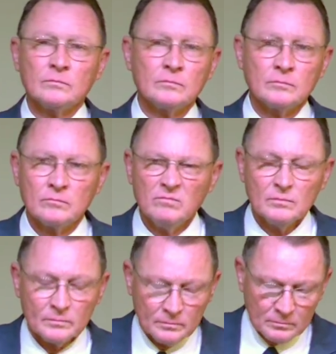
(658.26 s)

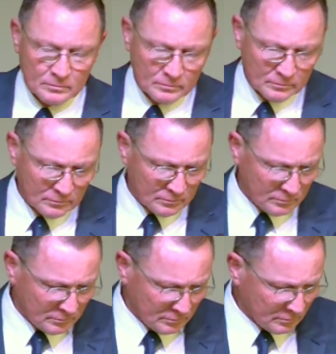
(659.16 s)

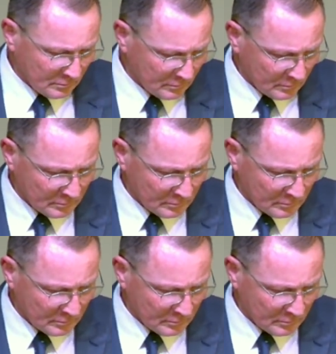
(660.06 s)
Nothing is said.